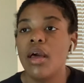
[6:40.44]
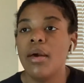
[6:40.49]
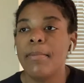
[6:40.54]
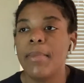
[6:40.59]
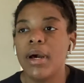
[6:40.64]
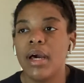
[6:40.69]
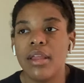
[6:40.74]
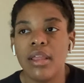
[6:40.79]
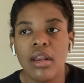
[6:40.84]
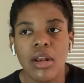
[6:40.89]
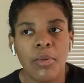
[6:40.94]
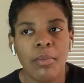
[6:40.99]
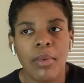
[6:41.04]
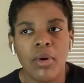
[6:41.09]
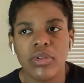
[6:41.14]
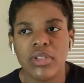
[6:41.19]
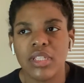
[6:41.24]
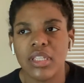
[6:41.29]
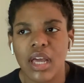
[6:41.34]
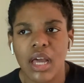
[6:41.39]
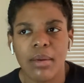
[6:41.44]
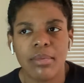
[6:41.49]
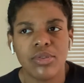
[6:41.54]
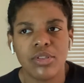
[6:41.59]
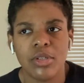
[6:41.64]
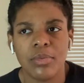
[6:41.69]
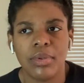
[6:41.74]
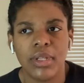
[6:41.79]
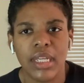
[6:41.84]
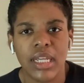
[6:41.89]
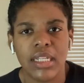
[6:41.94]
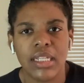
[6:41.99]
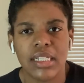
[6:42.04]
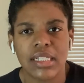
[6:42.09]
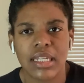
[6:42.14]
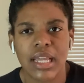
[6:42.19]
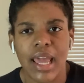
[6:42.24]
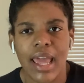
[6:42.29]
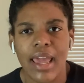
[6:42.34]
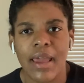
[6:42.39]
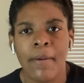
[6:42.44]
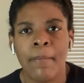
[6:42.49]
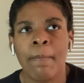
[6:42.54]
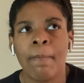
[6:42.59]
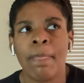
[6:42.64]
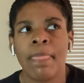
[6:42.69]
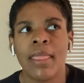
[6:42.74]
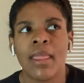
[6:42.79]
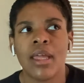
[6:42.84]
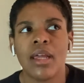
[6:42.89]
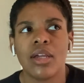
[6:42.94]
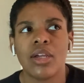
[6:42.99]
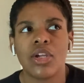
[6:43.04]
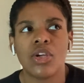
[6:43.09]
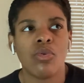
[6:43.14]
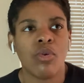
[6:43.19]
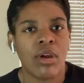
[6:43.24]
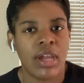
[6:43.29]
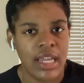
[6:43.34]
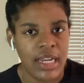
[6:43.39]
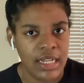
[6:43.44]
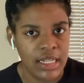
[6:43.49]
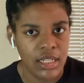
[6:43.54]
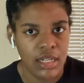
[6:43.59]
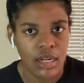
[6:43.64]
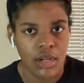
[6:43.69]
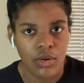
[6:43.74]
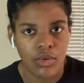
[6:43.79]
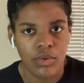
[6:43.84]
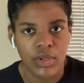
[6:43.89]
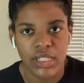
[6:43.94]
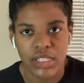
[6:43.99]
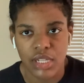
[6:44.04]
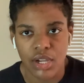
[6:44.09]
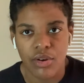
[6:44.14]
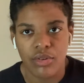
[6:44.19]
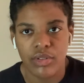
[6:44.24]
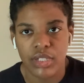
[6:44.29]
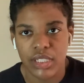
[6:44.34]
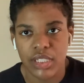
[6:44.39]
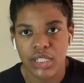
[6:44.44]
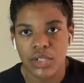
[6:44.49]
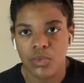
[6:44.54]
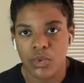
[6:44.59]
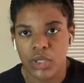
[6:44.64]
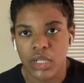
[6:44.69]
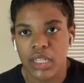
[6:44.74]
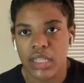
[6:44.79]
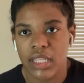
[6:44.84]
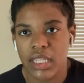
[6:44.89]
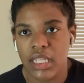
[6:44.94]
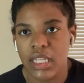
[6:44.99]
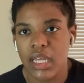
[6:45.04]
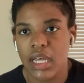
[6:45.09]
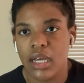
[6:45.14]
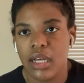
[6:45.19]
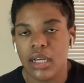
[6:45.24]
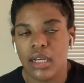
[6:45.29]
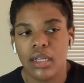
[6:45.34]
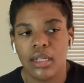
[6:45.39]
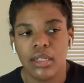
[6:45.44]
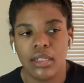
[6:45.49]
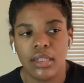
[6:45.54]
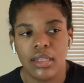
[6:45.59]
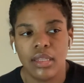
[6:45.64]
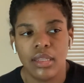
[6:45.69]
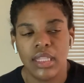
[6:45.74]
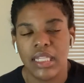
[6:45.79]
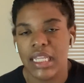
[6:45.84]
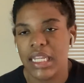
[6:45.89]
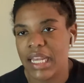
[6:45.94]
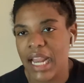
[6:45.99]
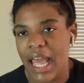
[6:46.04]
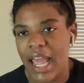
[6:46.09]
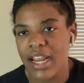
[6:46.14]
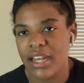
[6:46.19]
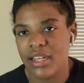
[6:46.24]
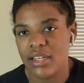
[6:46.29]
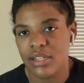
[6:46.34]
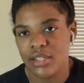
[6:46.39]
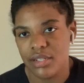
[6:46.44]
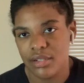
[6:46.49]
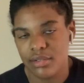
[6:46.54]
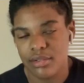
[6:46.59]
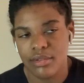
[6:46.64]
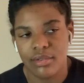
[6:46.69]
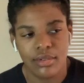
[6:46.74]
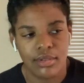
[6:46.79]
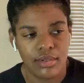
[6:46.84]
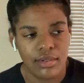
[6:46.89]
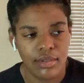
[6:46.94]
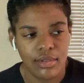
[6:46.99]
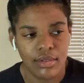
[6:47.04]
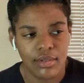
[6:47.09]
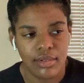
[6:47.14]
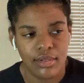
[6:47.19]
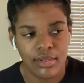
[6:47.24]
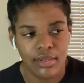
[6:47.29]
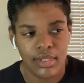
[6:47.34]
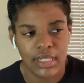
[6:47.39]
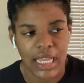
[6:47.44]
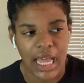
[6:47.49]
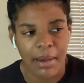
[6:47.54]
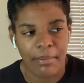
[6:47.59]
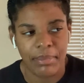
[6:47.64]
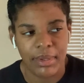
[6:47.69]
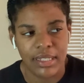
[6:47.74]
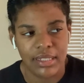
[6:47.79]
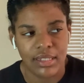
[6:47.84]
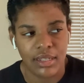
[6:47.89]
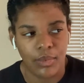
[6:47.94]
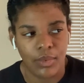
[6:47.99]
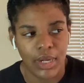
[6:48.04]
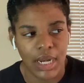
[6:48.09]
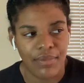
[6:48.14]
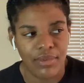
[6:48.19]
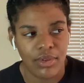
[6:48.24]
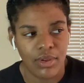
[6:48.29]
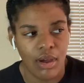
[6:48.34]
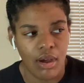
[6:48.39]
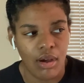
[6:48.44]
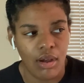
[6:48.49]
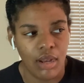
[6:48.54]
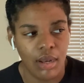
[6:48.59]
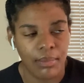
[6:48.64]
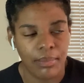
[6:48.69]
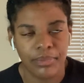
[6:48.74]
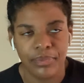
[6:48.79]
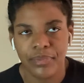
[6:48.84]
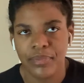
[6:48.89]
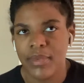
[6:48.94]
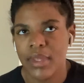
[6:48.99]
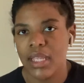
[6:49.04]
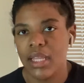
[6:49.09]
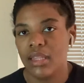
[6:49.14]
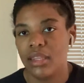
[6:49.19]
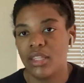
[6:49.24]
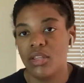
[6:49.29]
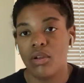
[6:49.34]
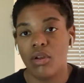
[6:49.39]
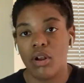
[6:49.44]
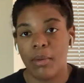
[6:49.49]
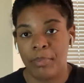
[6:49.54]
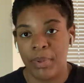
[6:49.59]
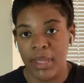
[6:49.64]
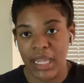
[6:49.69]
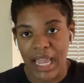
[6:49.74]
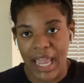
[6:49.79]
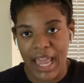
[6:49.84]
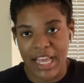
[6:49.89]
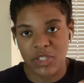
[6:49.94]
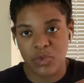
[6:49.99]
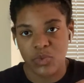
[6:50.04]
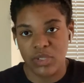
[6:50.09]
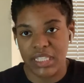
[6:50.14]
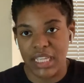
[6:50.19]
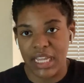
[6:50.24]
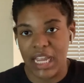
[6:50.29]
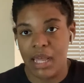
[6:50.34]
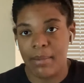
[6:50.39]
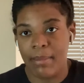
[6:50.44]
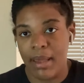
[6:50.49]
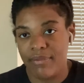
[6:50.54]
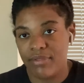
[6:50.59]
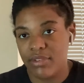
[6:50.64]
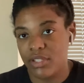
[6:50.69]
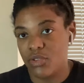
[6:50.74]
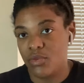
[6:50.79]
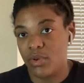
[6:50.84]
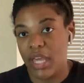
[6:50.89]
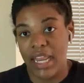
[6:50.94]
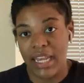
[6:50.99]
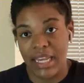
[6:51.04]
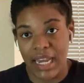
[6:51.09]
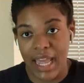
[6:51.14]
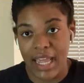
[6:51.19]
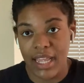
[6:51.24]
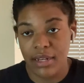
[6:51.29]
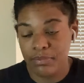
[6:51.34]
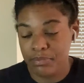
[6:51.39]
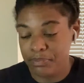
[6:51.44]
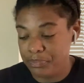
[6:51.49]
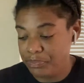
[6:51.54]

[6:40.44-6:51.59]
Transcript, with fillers: But, you know, most of y'all, I'm sure, played this game. Crane, you know, he turned into one of the, uh, the night zombies or whatever you call them. You know, the big ass ones that come after you at night